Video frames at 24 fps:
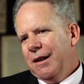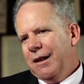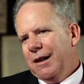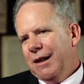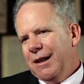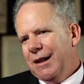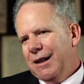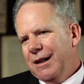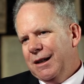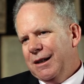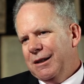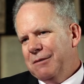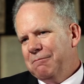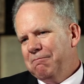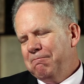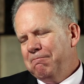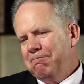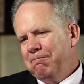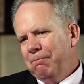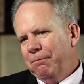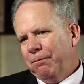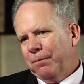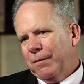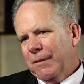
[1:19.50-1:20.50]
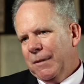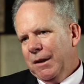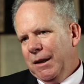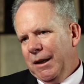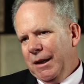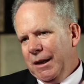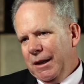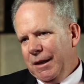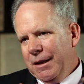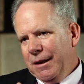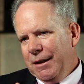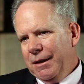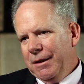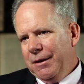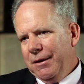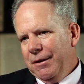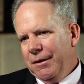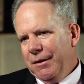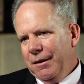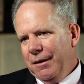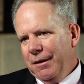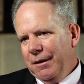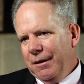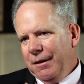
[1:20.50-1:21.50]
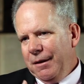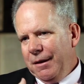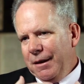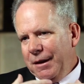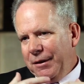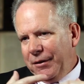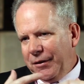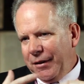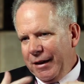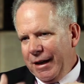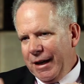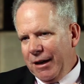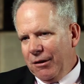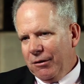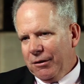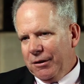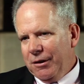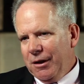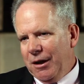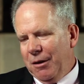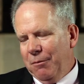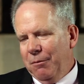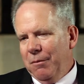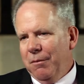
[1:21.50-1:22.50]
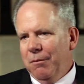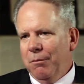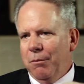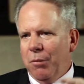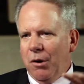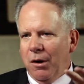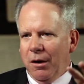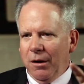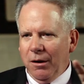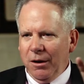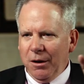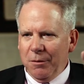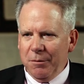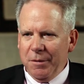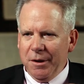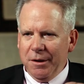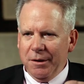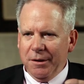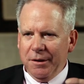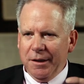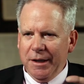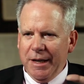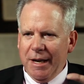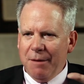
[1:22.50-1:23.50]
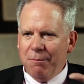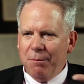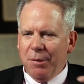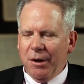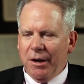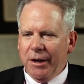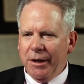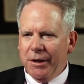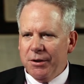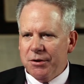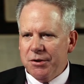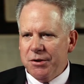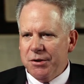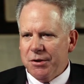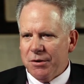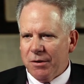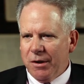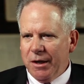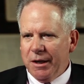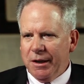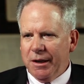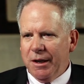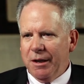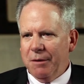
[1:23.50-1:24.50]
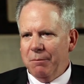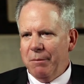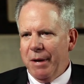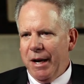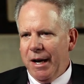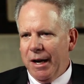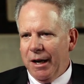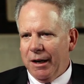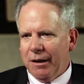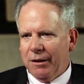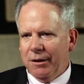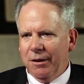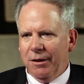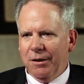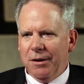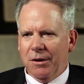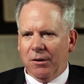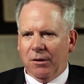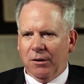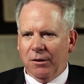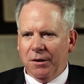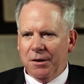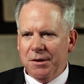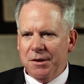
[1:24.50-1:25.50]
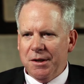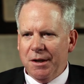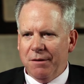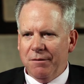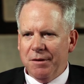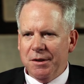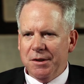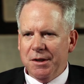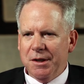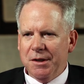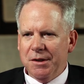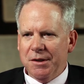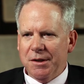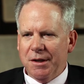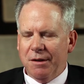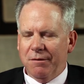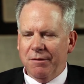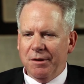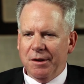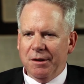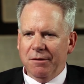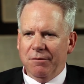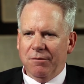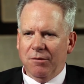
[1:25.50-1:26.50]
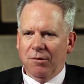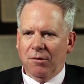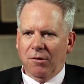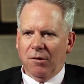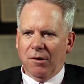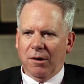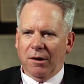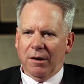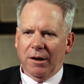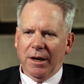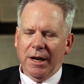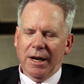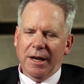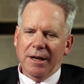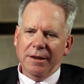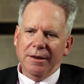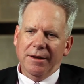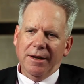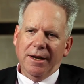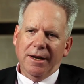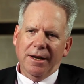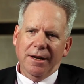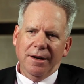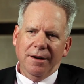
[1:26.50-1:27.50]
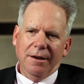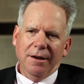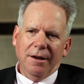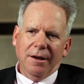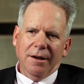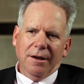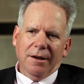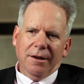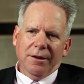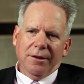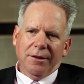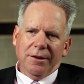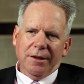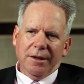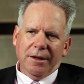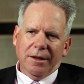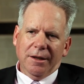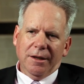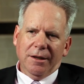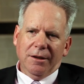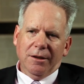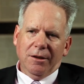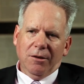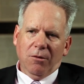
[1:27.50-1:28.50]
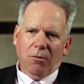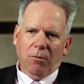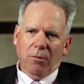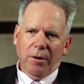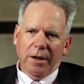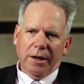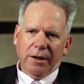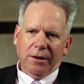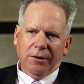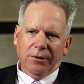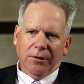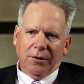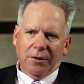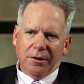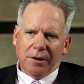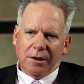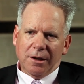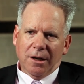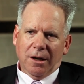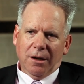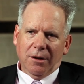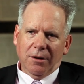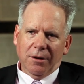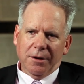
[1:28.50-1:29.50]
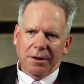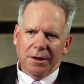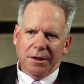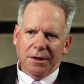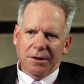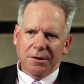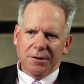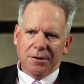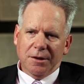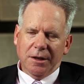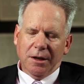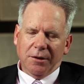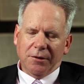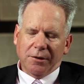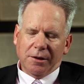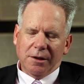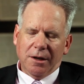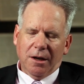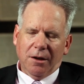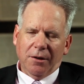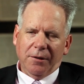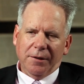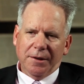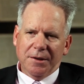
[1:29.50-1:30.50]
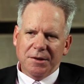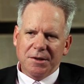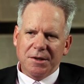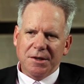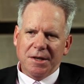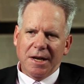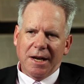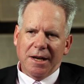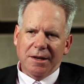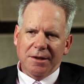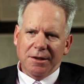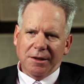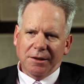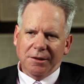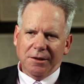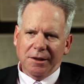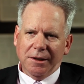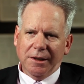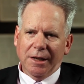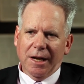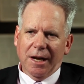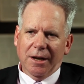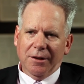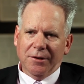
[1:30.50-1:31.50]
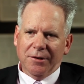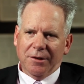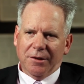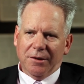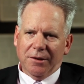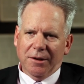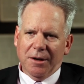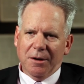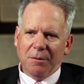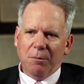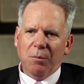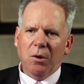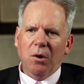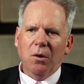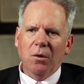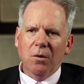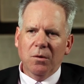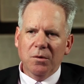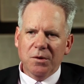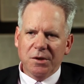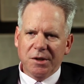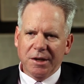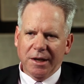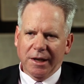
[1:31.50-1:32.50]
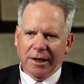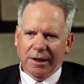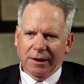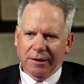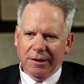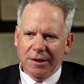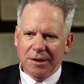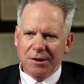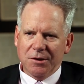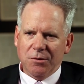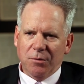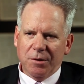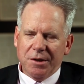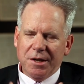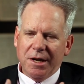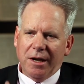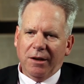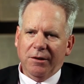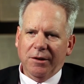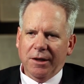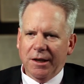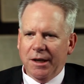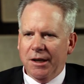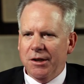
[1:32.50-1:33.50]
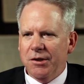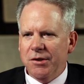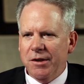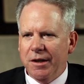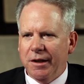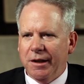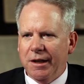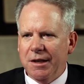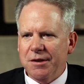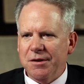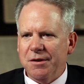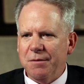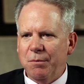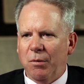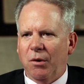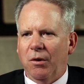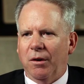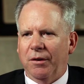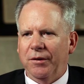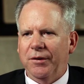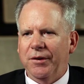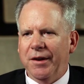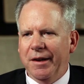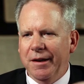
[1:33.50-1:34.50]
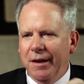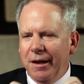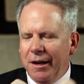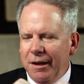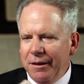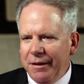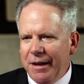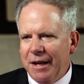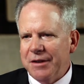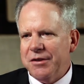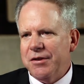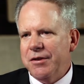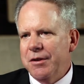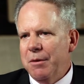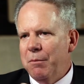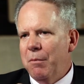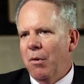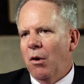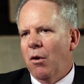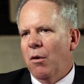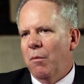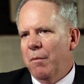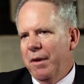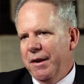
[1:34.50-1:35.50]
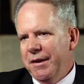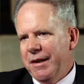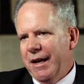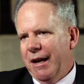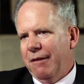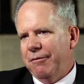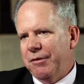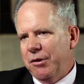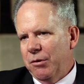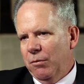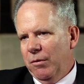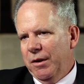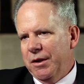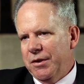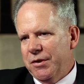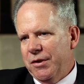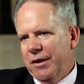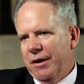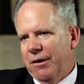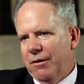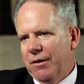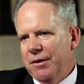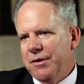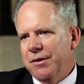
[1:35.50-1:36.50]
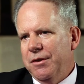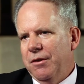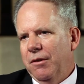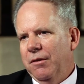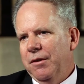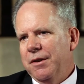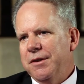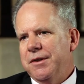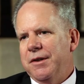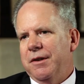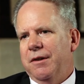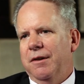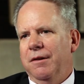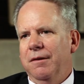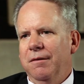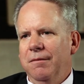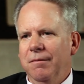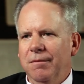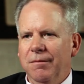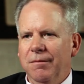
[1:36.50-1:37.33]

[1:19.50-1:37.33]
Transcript: Um, and it's the outcome. Parliament, the empire striking back in early seventeen seventy-four, and then the Whigs and the colonies, the other colonies standing together and opposing this retaliation against Boston. That's the moment after which there is no return.